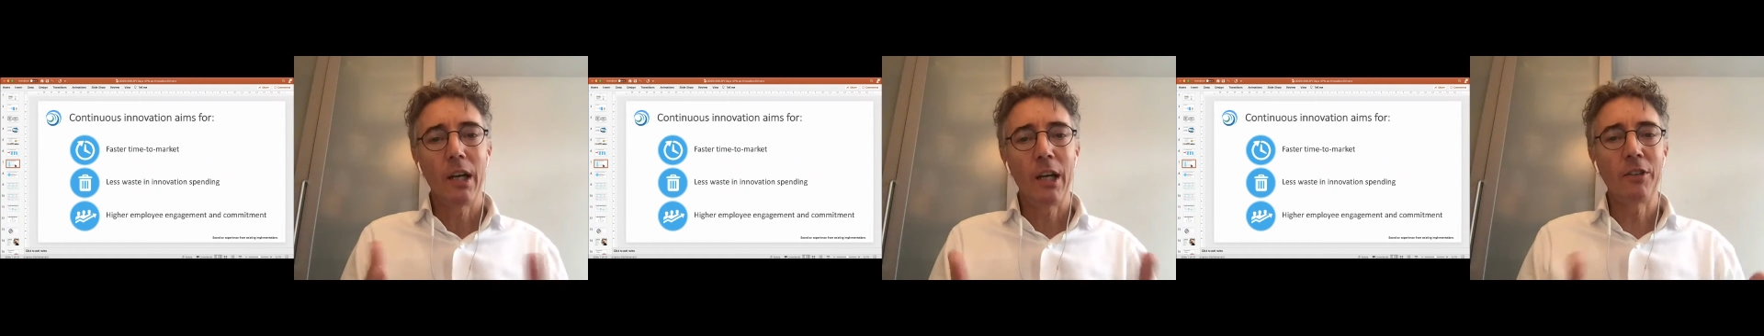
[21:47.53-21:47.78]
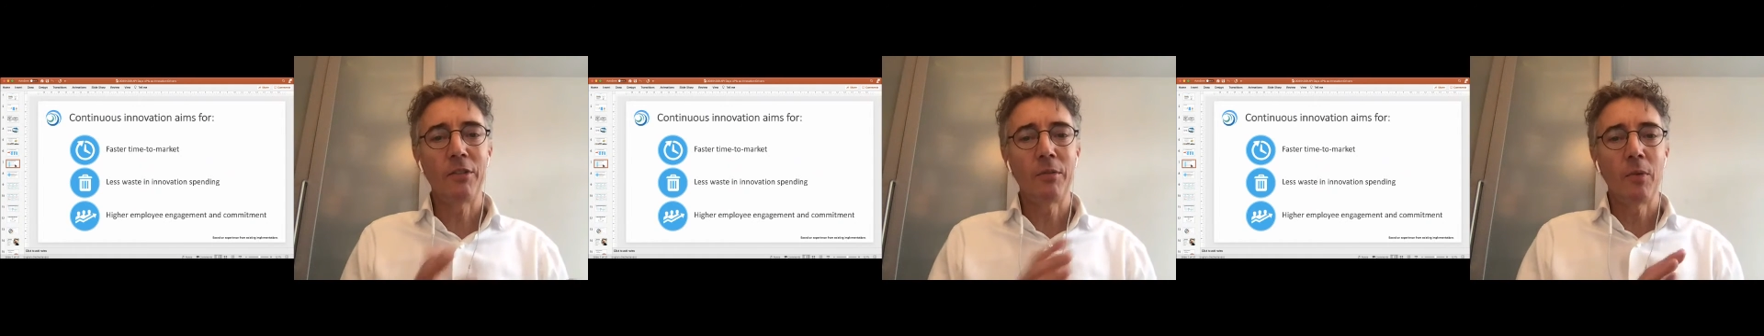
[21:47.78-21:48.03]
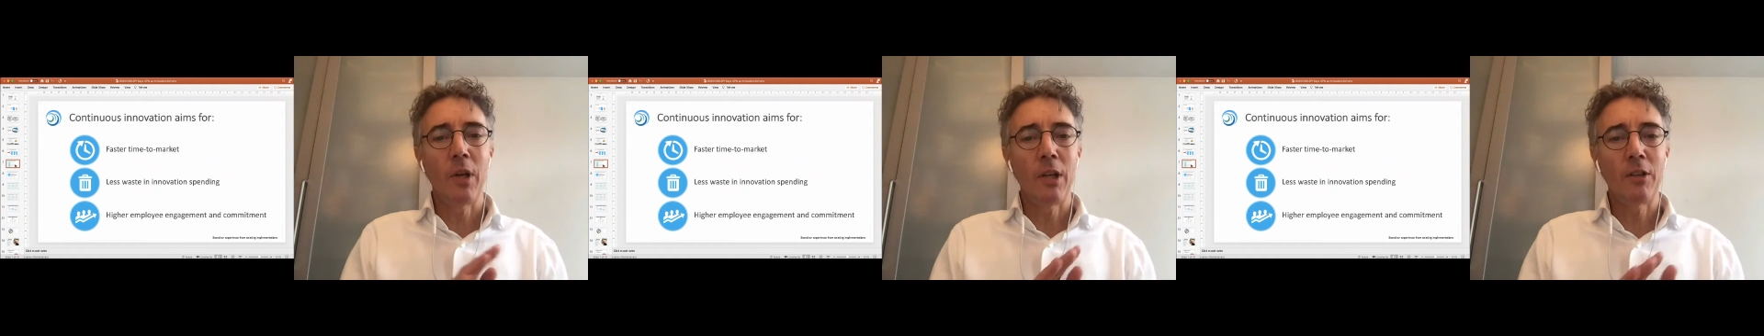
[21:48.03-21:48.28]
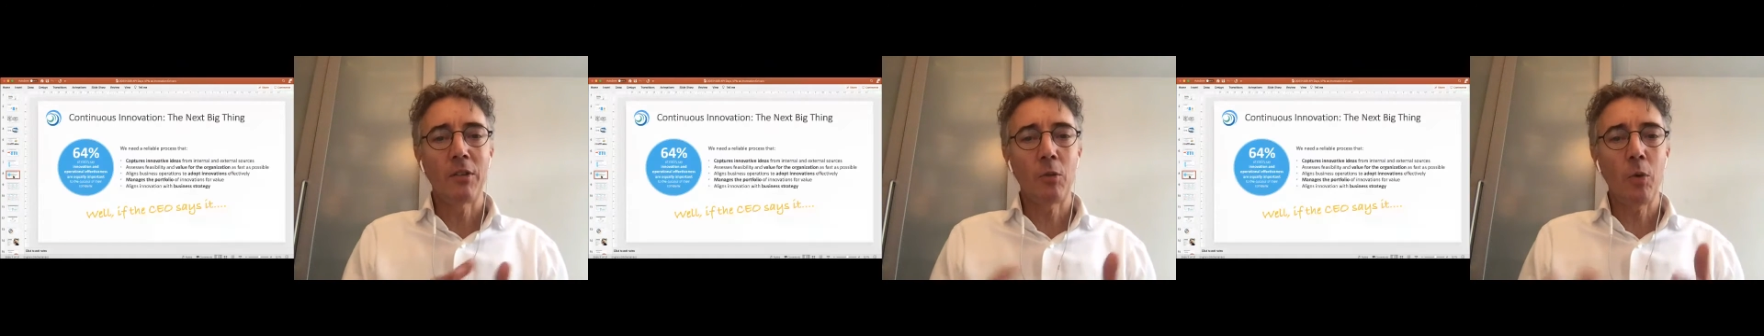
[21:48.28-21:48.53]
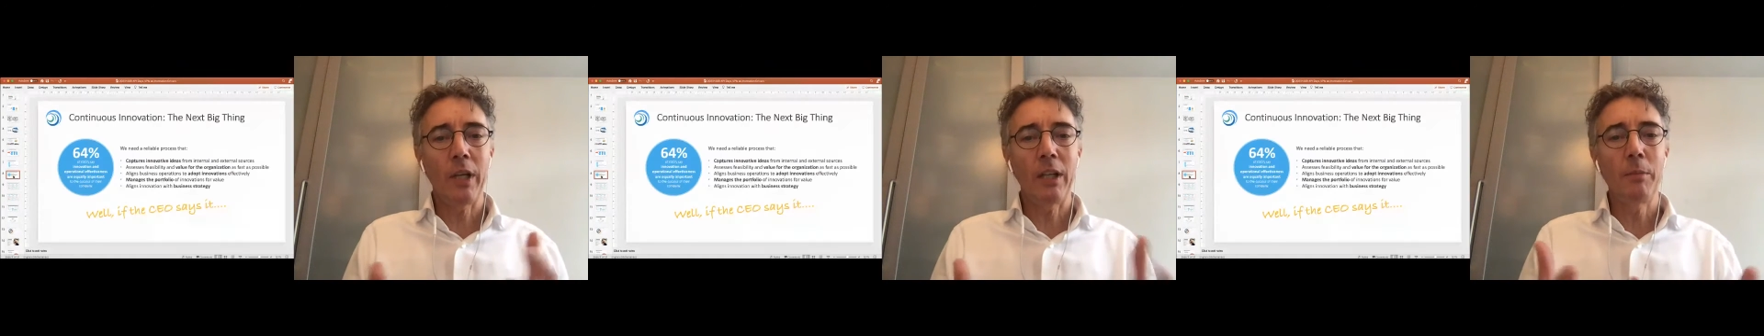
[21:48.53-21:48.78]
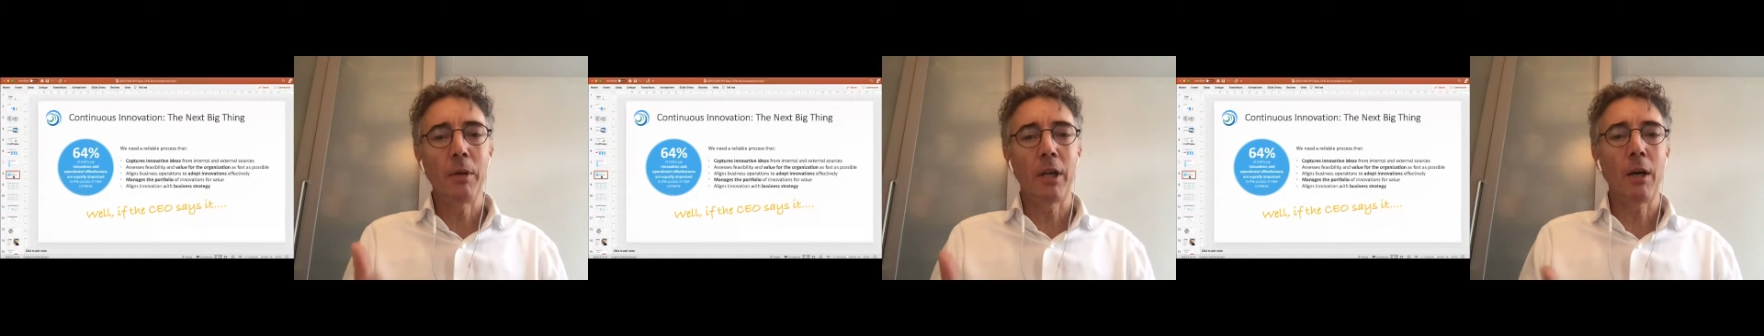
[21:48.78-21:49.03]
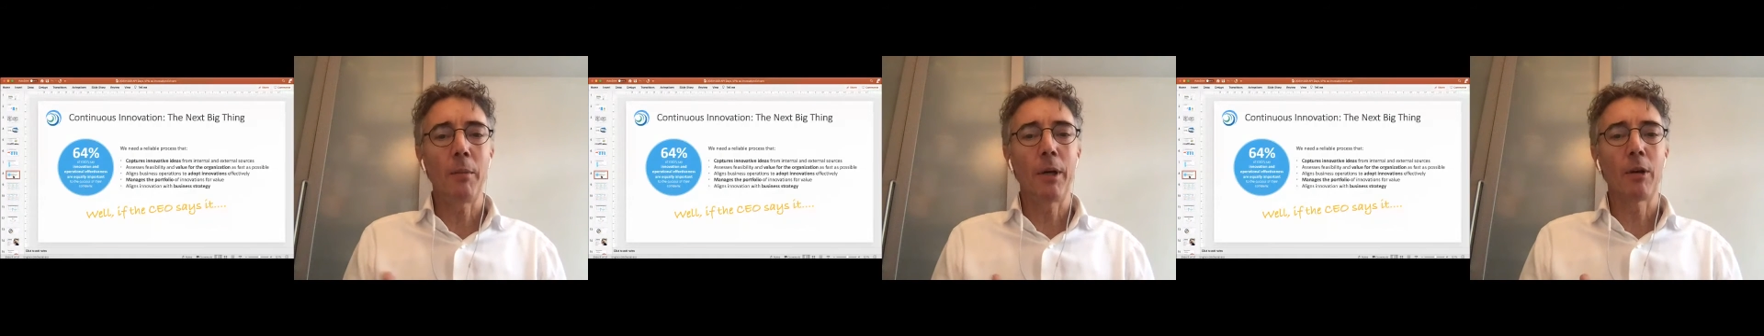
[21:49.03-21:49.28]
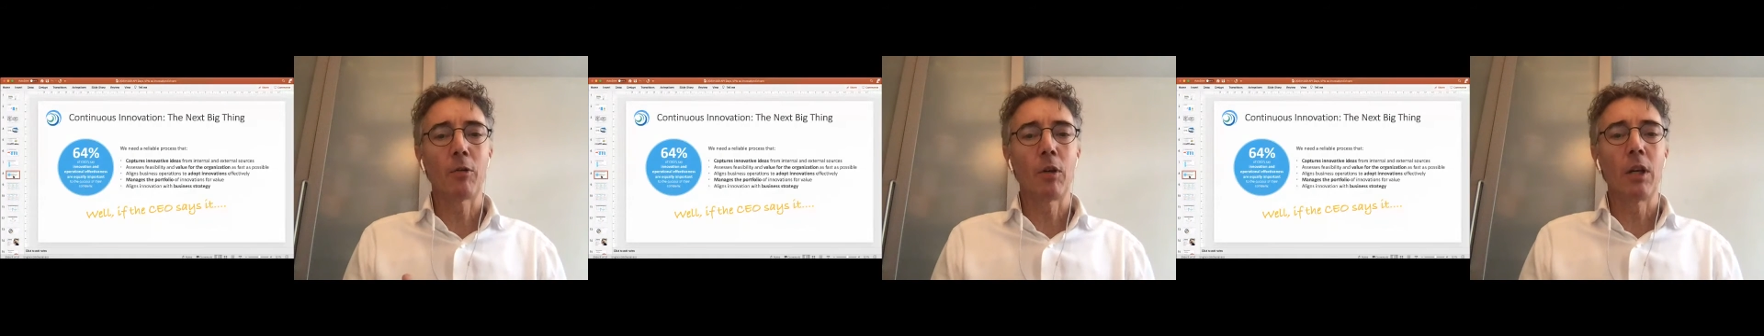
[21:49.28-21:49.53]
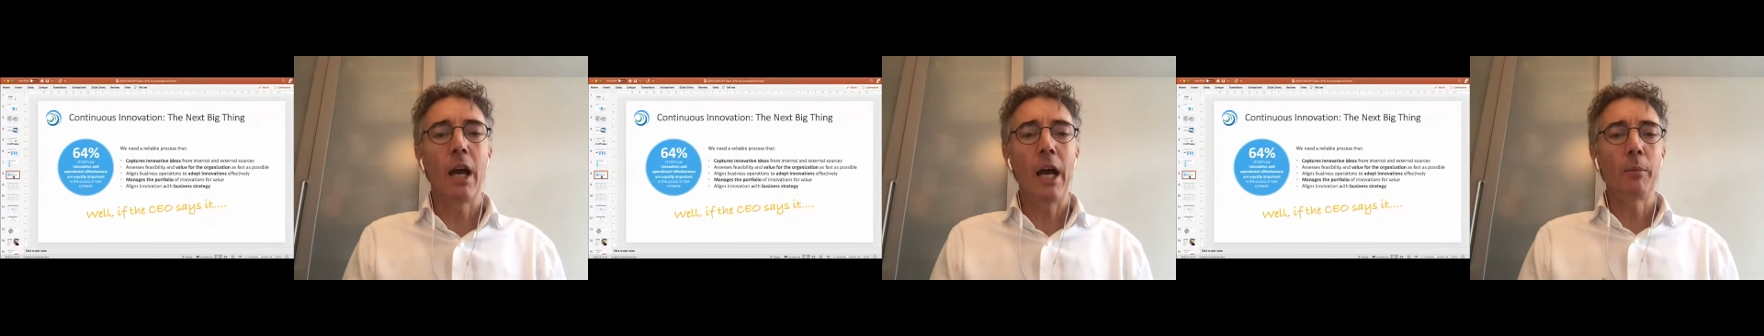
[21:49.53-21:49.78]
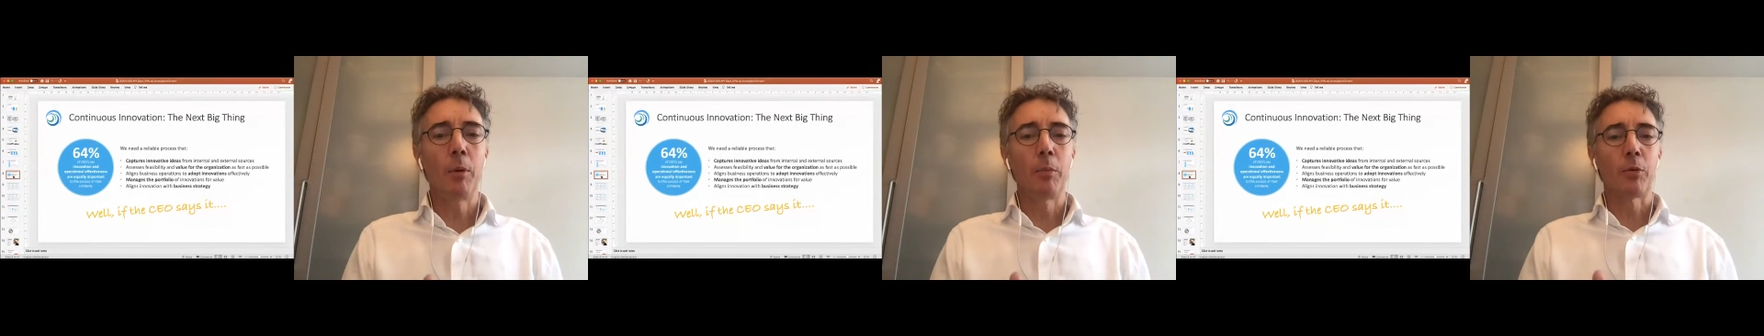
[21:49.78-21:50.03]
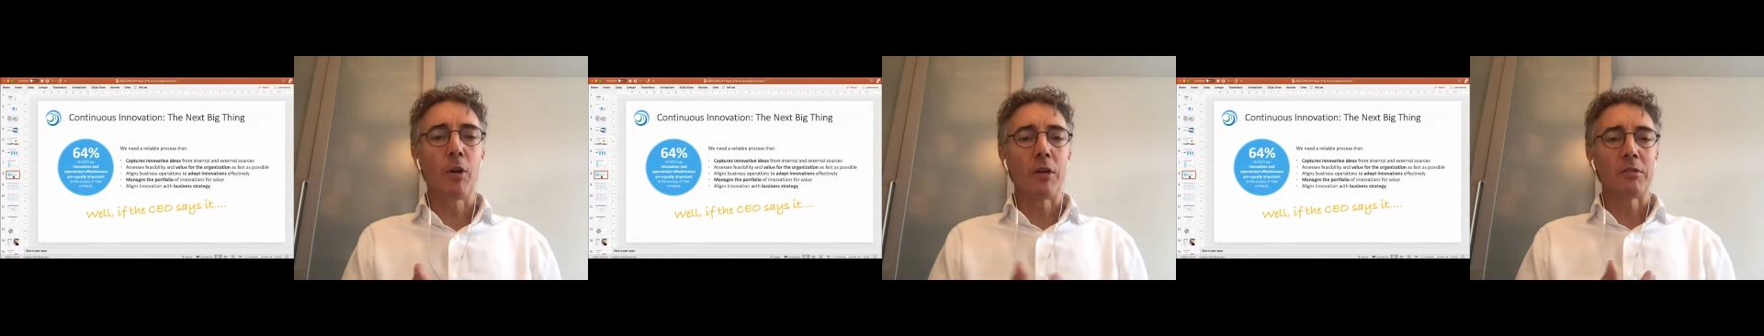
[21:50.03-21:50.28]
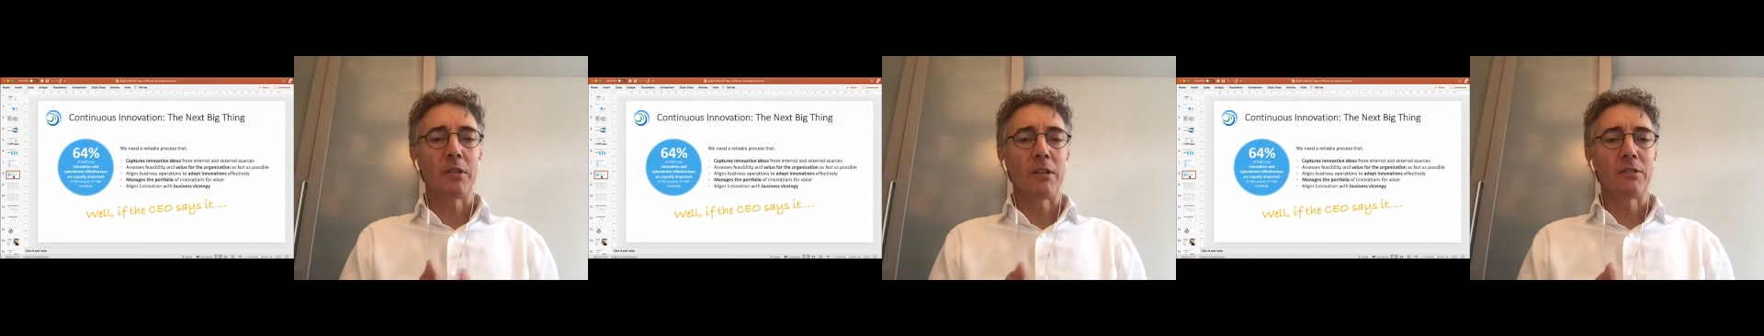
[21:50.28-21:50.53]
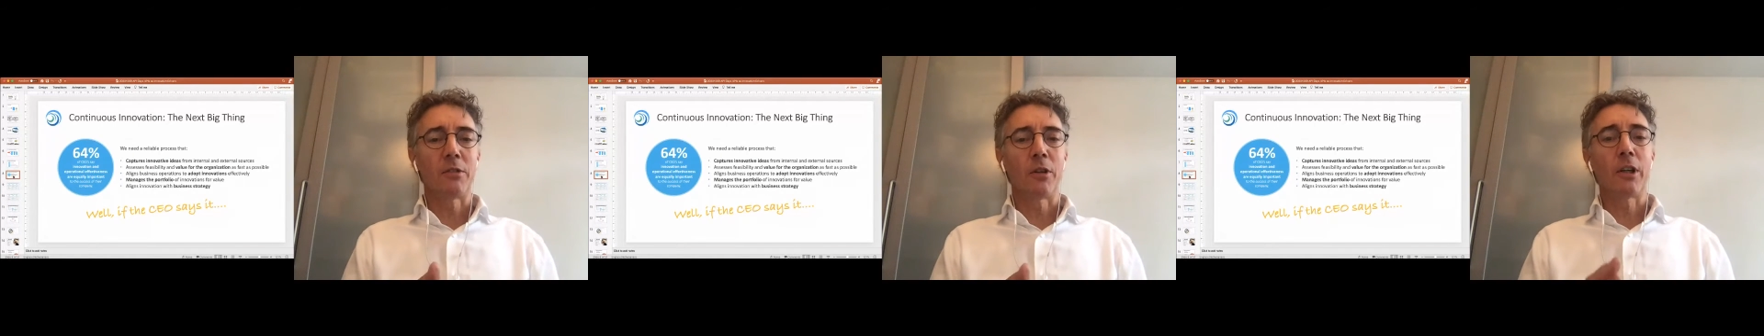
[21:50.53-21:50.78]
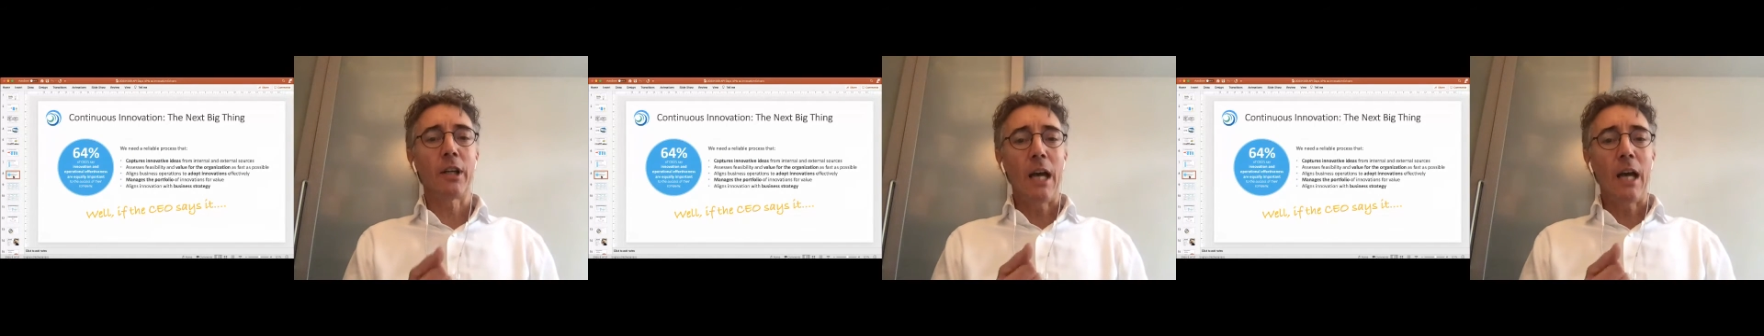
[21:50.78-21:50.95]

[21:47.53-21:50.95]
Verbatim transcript: is quickly becoming a reliable process to